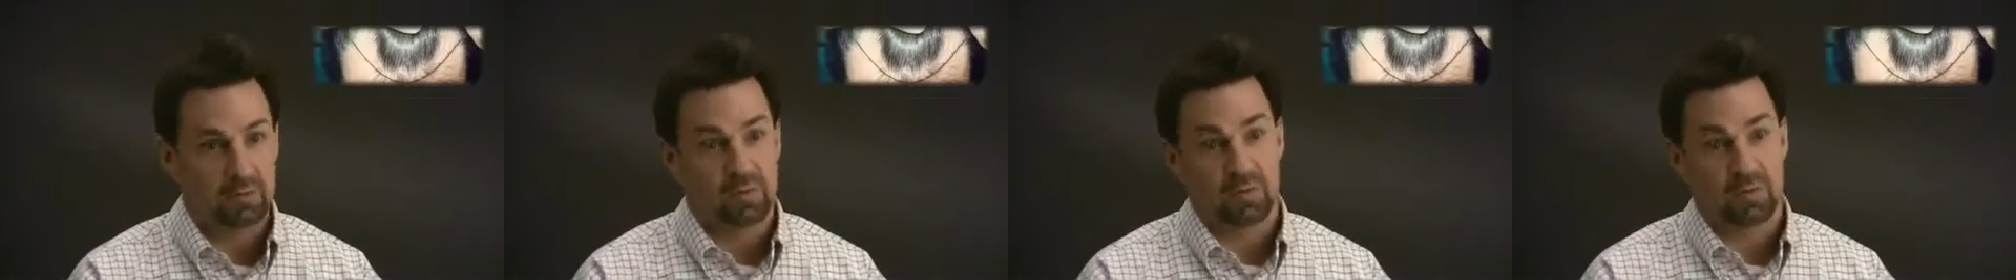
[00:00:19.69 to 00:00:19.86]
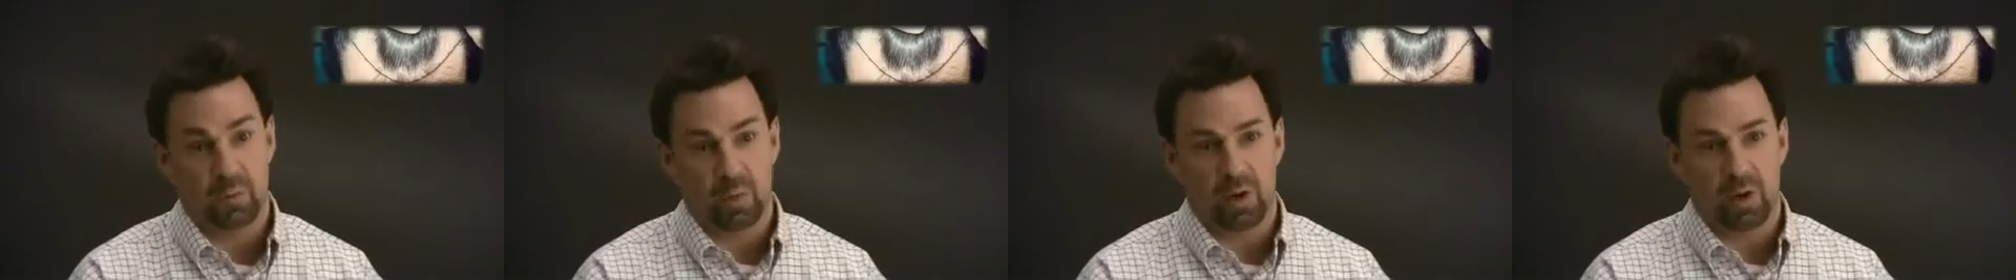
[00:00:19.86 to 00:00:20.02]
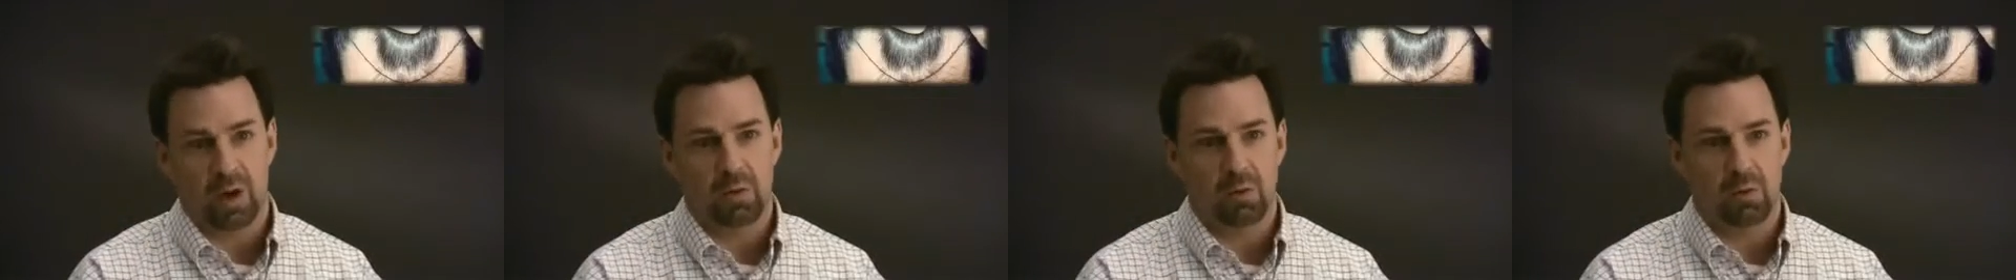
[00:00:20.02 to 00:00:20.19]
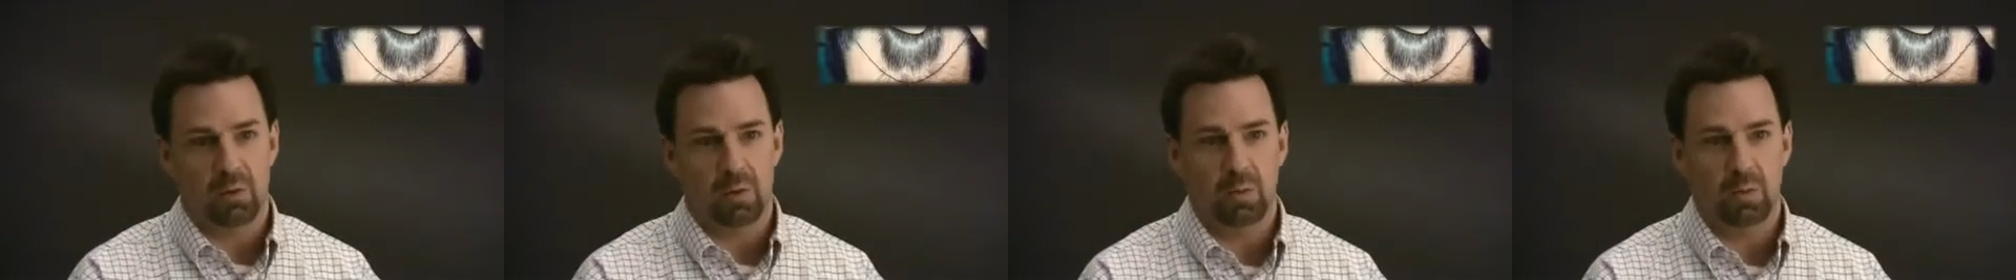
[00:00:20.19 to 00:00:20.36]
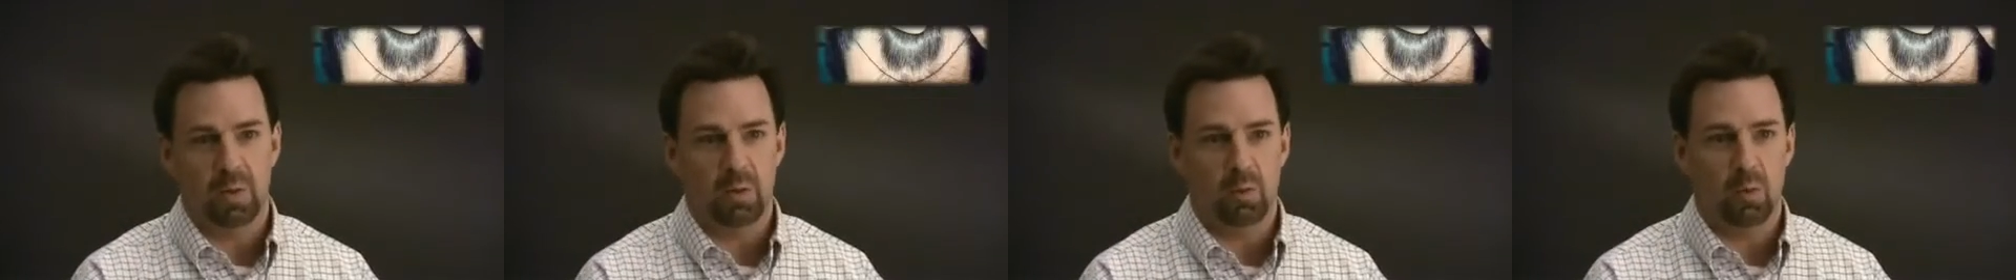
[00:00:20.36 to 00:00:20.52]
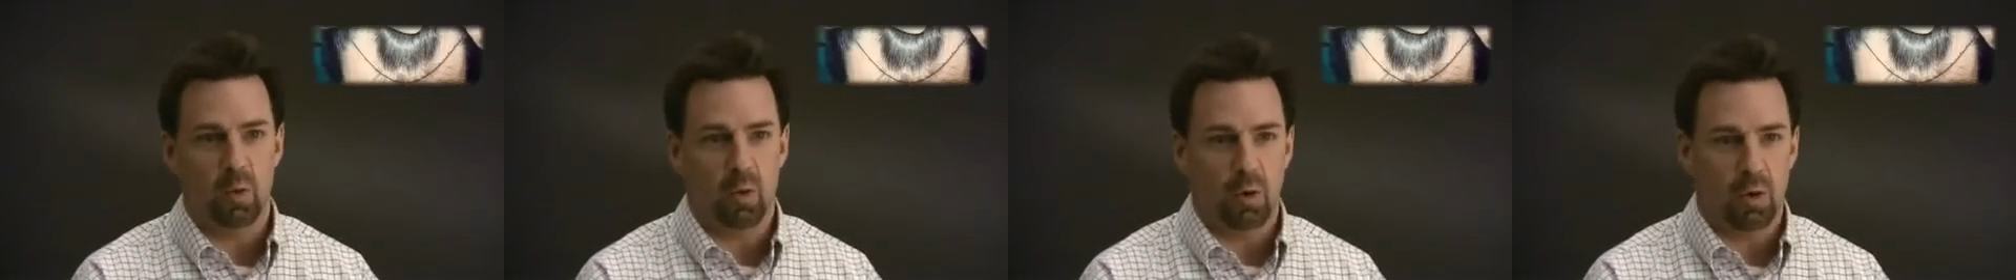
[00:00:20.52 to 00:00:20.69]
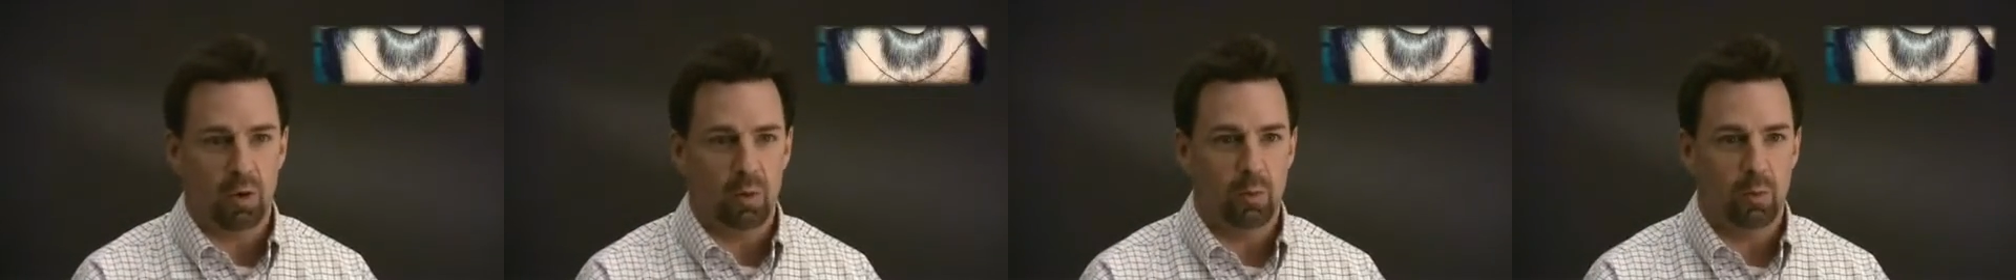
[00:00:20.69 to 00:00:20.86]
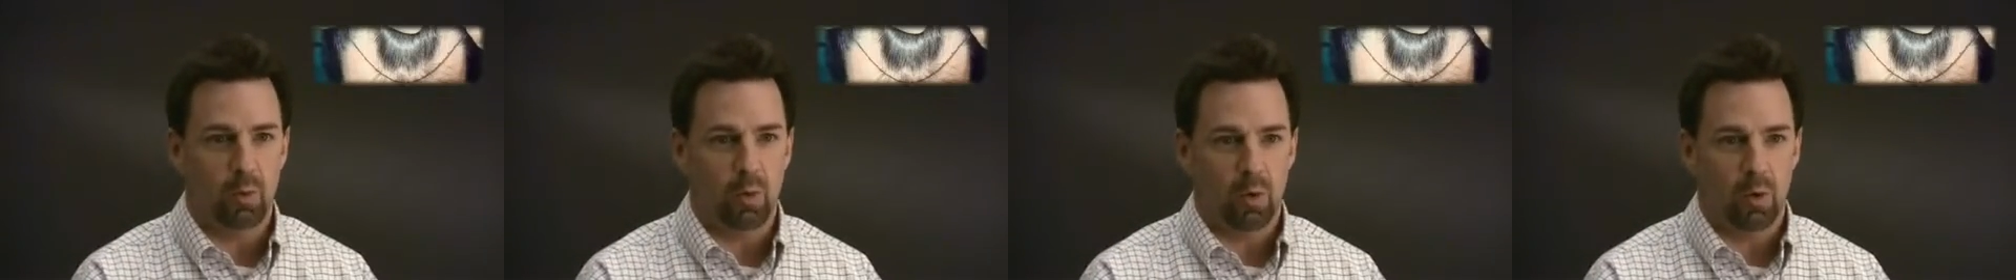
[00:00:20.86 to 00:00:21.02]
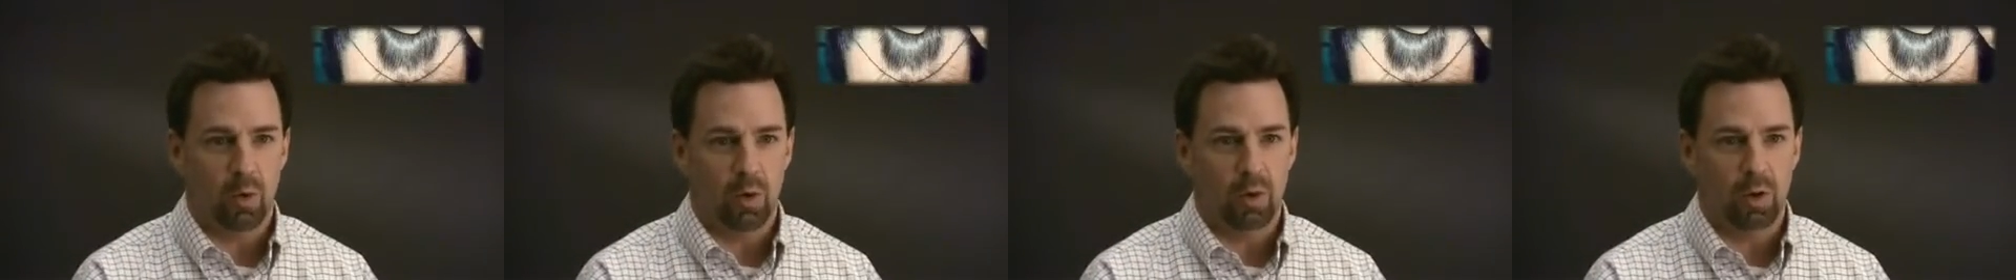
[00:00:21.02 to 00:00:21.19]
was bothering me more
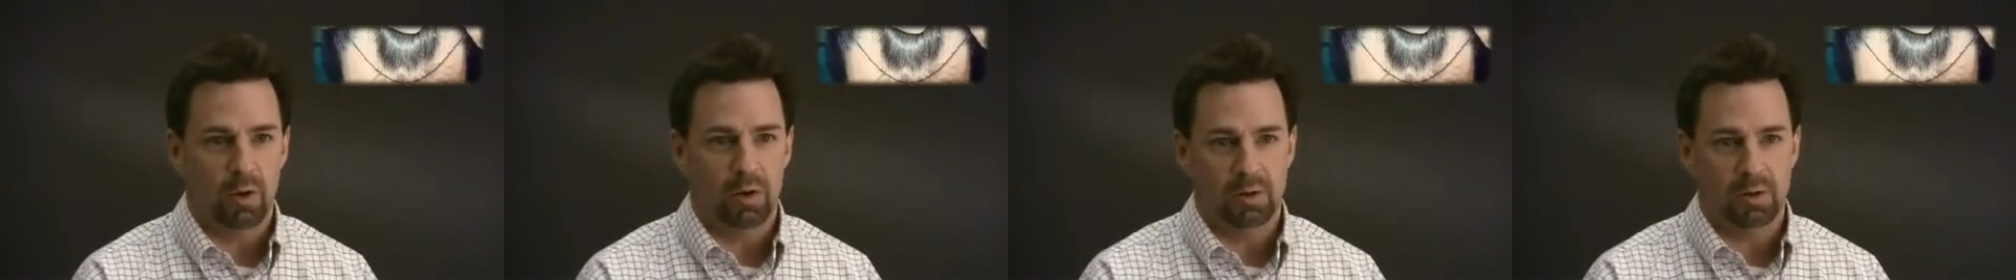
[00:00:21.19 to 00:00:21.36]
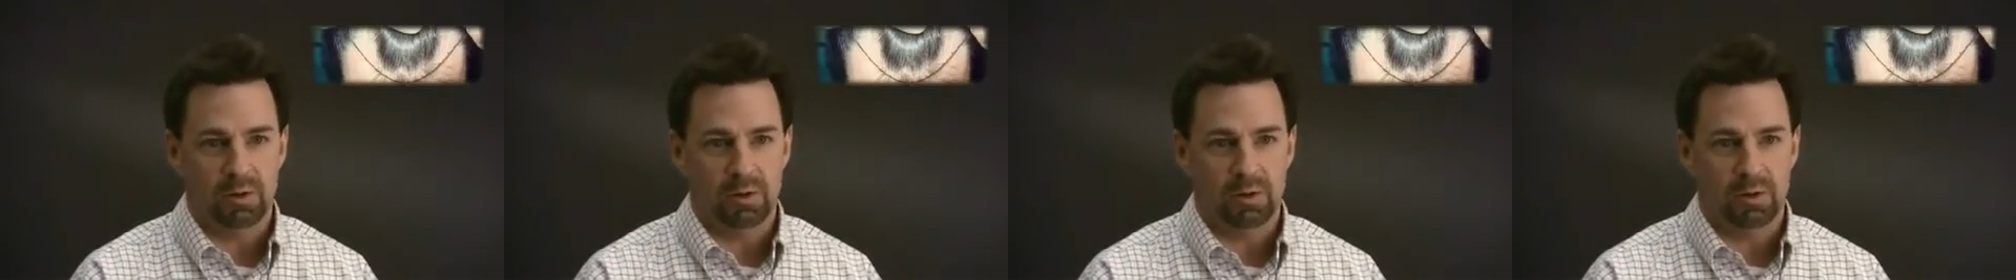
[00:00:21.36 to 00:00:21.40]
and more,